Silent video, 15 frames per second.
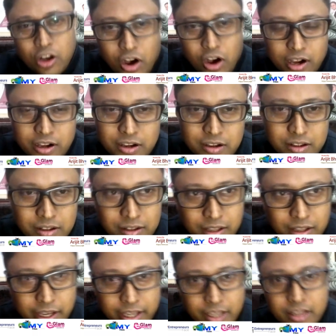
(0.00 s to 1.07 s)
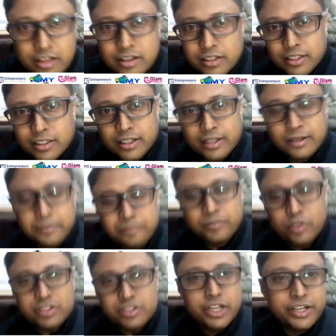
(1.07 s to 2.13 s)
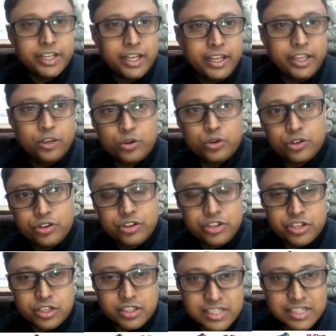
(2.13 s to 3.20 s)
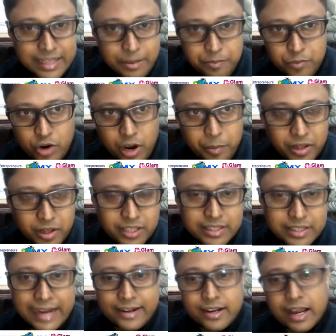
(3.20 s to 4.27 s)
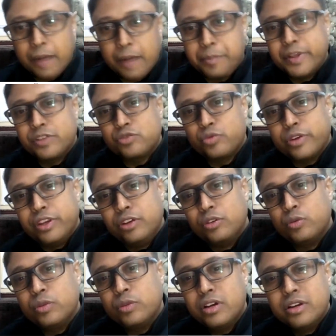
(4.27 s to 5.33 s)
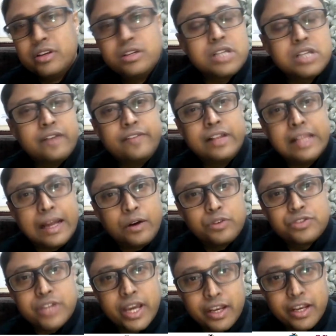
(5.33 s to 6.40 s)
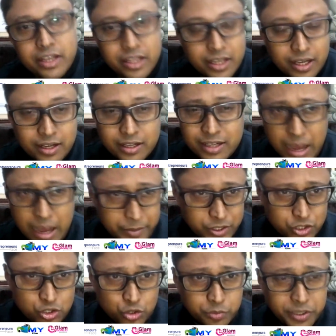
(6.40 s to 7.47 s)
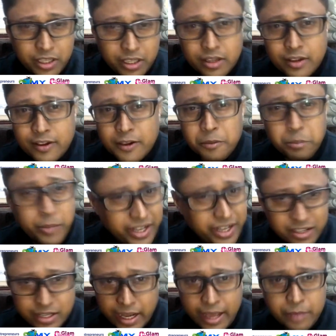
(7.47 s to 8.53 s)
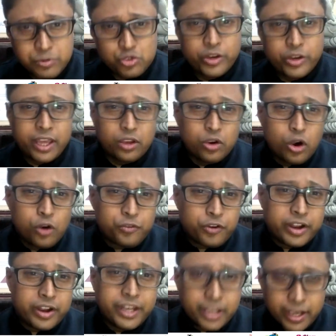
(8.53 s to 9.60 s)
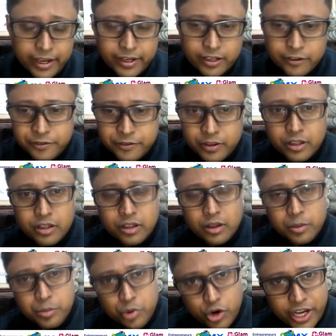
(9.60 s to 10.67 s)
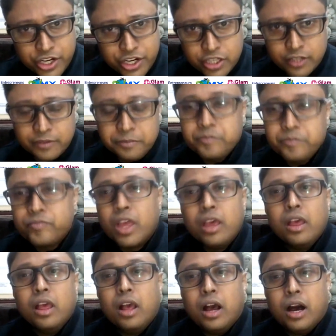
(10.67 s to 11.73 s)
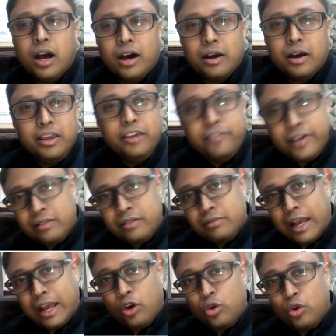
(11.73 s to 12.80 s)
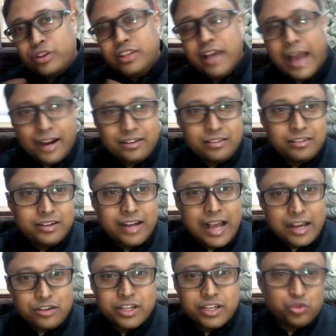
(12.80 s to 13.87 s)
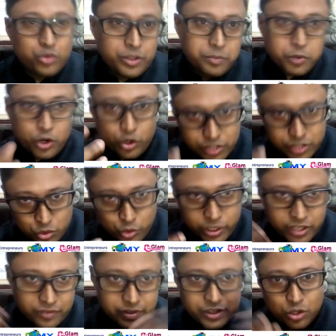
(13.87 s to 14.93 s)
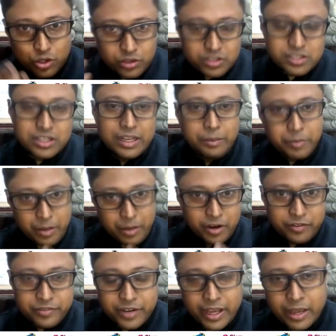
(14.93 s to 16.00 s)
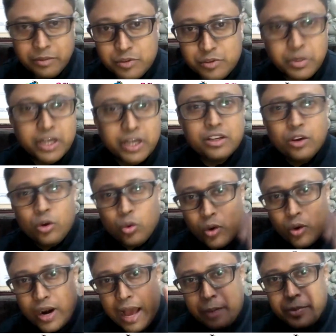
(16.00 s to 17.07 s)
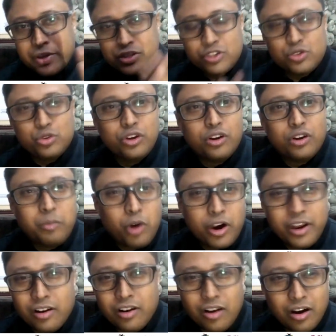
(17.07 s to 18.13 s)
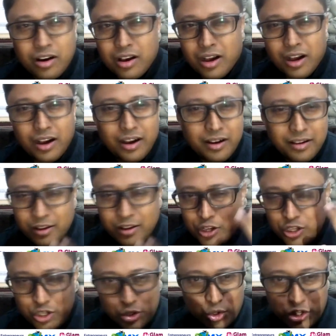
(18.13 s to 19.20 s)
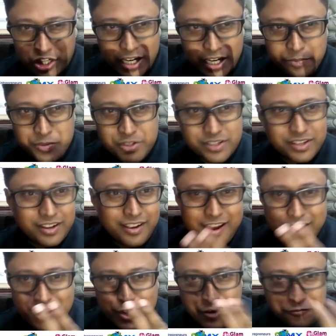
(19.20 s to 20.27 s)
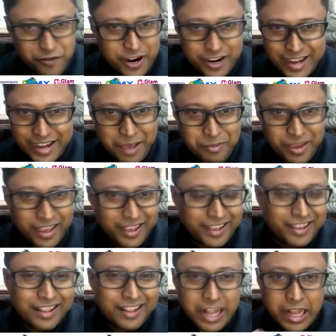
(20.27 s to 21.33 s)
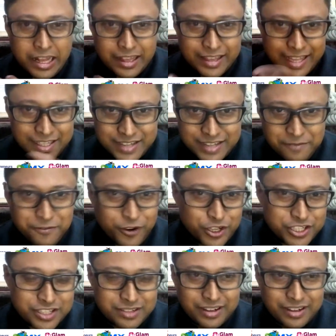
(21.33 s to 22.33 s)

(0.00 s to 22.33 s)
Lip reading: clock? Like, certainly you couldn't sleep properly. That happens when you travel outside India. It happens to me many a times when I go for any kind of production. Even along with the actor and actress, we producers, we even don't sleep a couple of times. But what happens to your body clock? Two shifts, different timing, less time for